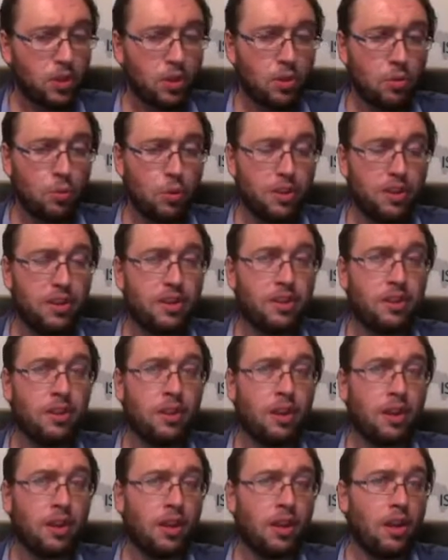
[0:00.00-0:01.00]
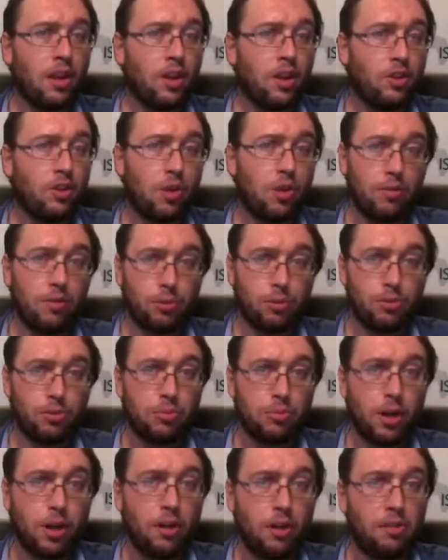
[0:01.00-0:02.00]
within 12 nautical
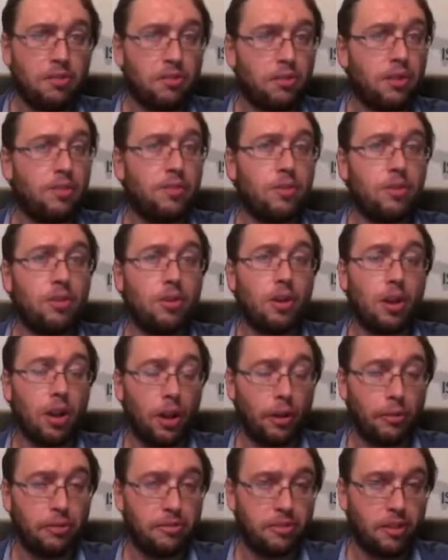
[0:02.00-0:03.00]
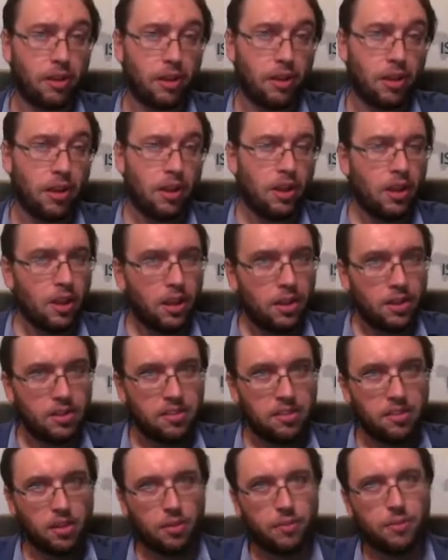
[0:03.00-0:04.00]
miles or even closer. This
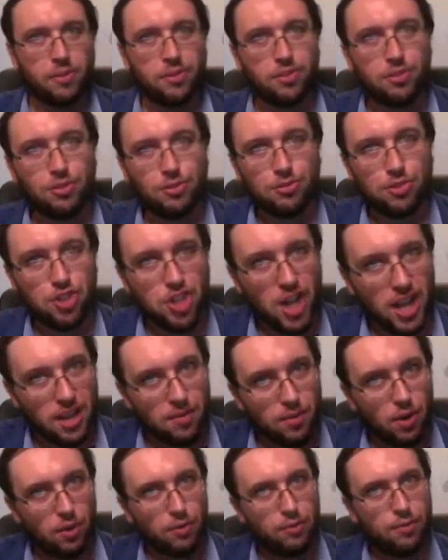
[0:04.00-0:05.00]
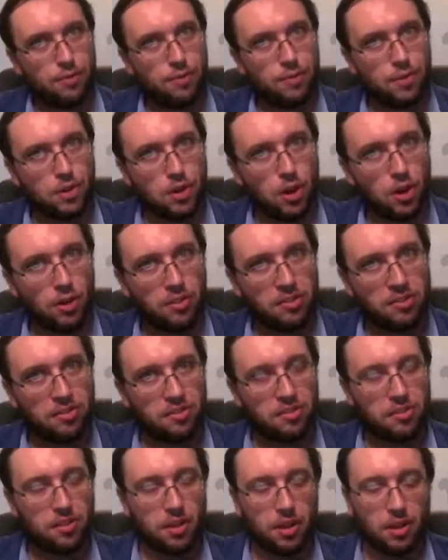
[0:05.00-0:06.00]
is often to shave off
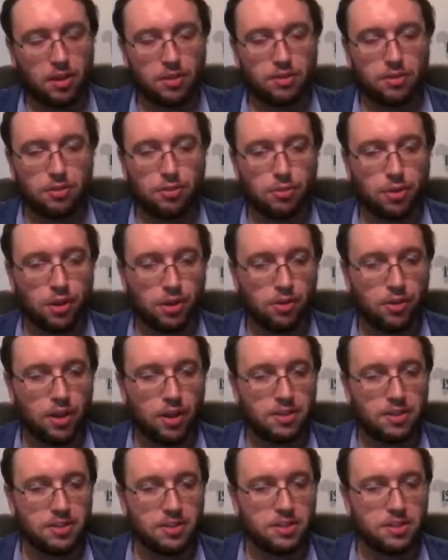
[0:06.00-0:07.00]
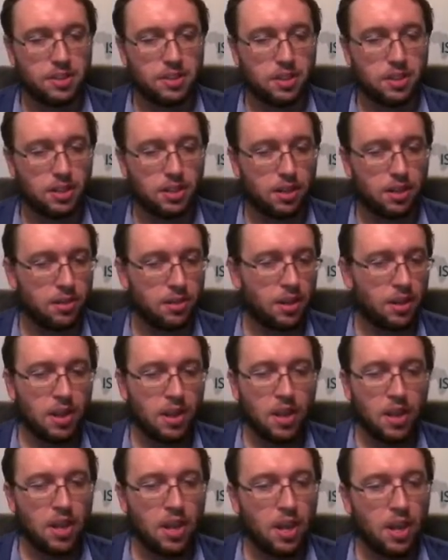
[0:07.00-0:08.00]
costs to creators,
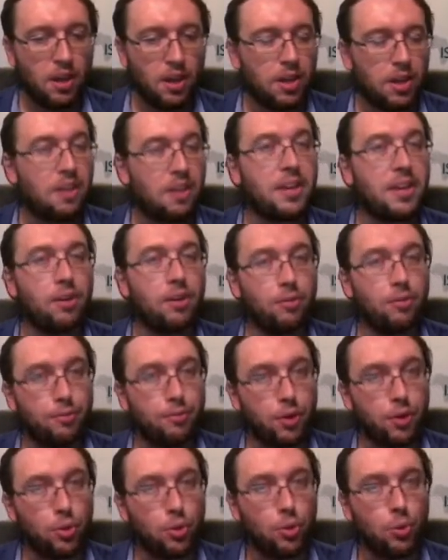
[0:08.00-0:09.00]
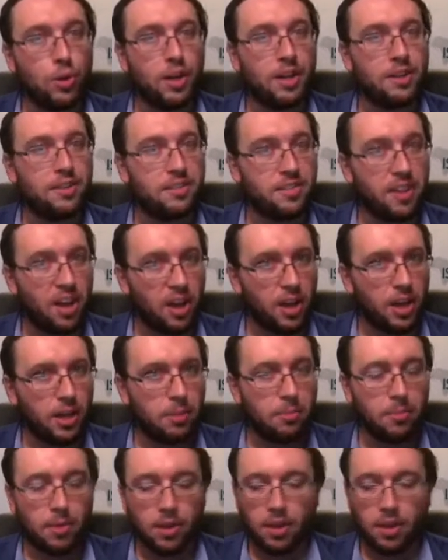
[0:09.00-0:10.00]
cut down on fuel and time.